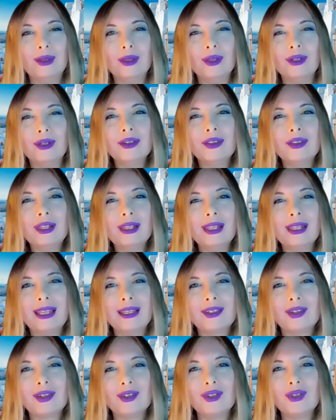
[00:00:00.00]
You learned the
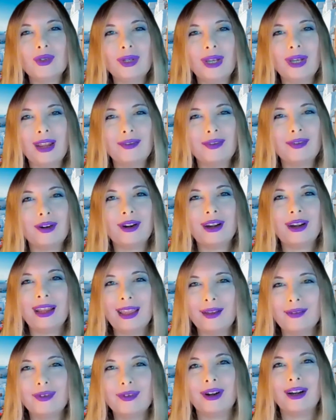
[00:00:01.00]
lesson to never,
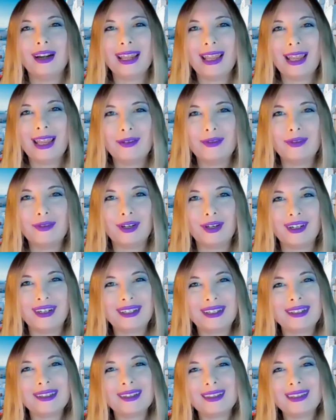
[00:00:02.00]
ever,
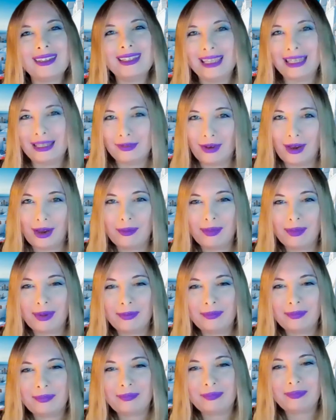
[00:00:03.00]
ever give up
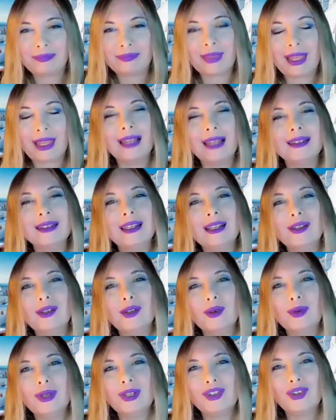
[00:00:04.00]
until
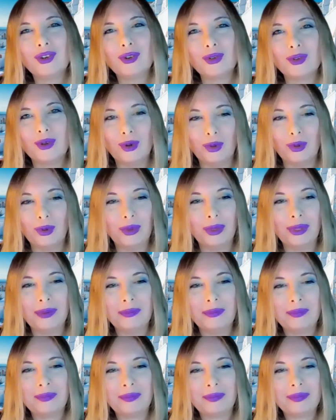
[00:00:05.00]
you reach your goal.
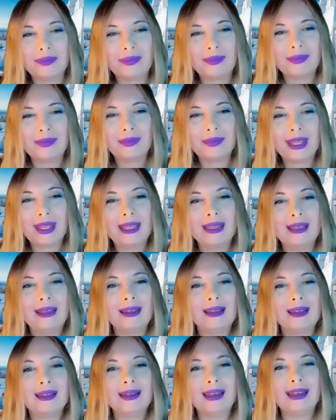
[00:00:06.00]

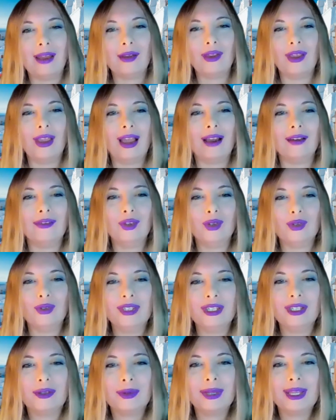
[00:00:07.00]
Now you have
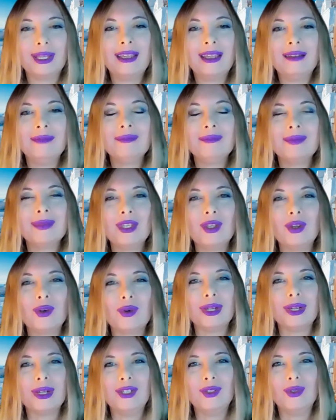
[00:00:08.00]
your degree.
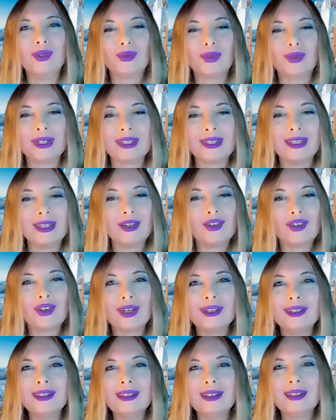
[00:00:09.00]
You're ready to
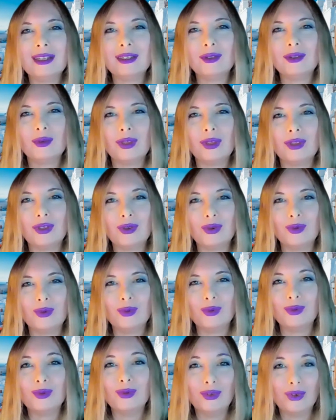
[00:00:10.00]
transition into the
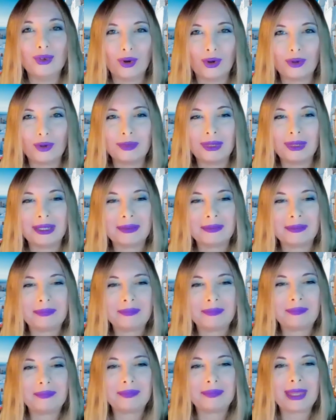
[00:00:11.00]
new normal.
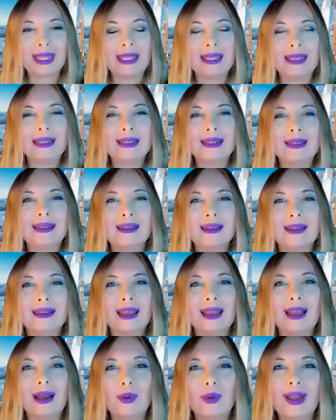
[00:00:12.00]

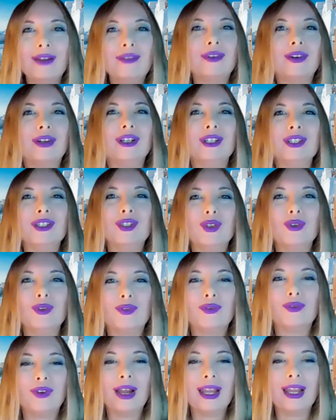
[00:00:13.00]
However, to
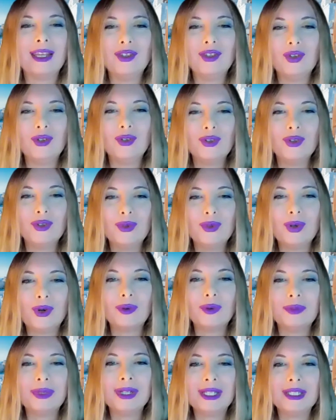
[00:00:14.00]
find your new
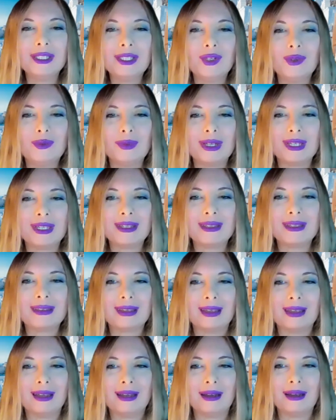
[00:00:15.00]
normal, you
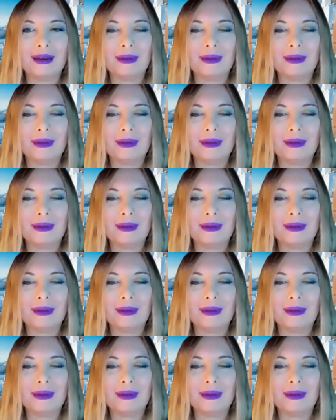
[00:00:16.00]
must